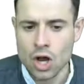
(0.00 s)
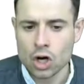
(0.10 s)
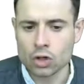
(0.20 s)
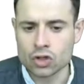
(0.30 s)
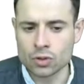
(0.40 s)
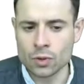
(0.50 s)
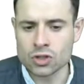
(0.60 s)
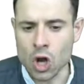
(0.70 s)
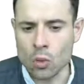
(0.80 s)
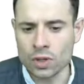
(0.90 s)
consumers
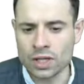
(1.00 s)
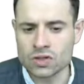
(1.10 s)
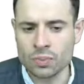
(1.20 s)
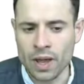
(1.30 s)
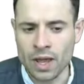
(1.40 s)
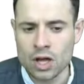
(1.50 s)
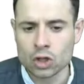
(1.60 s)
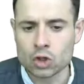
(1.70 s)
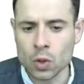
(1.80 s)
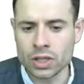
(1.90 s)
are willing to pay
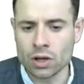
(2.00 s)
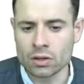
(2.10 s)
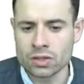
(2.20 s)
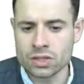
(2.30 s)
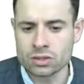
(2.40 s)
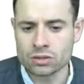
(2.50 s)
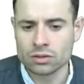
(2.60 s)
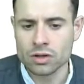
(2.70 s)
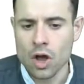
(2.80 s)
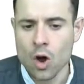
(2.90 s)
$20,
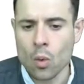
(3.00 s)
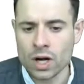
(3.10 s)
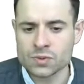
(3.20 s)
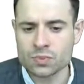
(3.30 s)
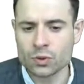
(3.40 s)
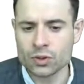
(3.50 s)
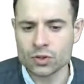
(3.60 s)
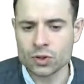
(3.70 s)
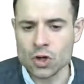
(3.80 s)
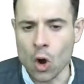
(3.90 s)
whereas
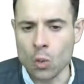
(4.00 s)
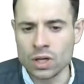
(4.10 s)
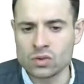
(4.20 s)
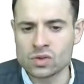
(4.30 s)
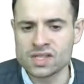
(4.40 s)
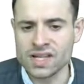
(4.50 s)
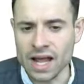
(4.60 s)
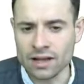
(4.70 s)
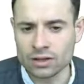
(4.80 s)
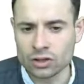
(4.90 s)
producers are willing to
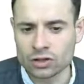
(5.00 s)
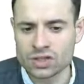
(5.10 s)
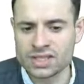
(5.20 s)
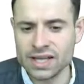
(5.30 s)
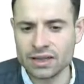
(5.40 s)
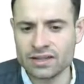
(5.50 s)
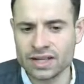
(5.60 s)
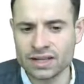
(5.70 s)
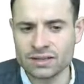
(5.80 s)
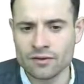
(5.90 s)
sell the 6th
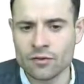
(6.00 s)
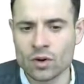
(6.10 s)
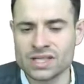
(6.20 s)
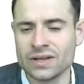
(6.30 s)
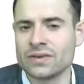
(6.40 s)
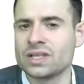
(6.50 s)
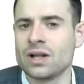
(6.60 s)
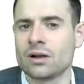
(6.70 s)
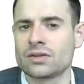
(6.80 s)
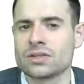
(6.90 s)
ticket for
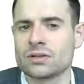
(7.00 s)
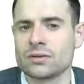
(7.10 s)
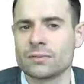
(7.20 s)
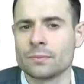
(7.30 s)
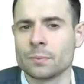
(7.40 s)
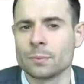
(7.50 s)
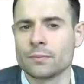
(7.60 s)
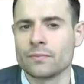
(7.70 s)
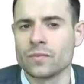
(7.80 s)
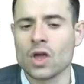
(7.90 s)
$70.
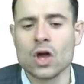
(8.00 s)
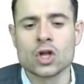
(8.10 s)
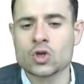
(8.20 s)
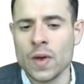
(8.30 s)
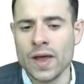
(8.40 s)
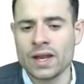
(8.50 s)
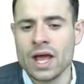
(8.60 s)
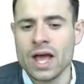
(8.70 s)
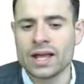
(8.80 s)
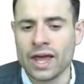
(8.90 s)
Trade
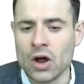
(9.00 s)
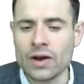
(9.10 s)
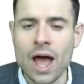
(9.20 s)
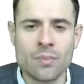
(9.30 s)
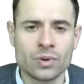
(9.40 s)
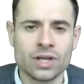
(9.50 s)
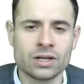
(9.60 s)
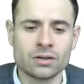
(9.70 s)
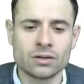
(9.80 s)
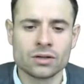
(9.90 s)
cannot happen here